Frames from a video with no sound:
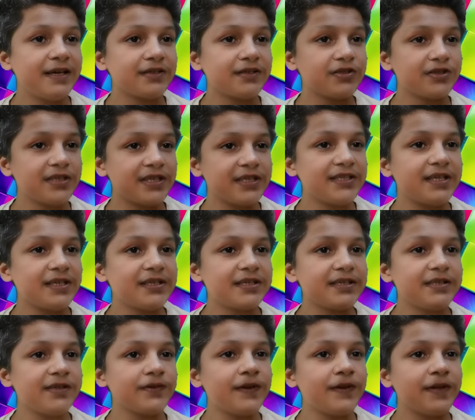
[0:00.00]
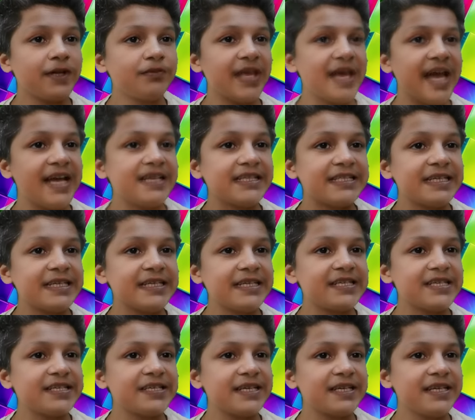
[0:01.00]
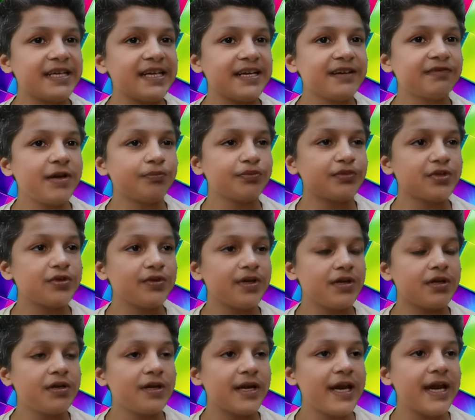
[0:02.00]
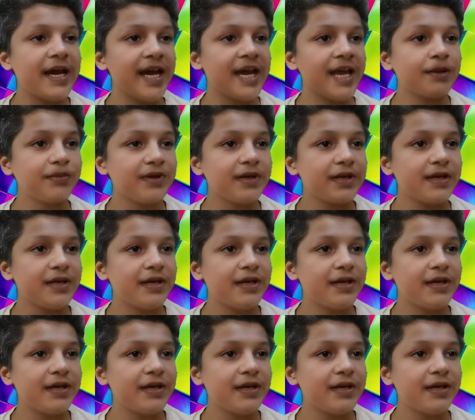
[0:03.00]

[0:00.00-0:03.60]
So the result is a film that didn't really live up to the hype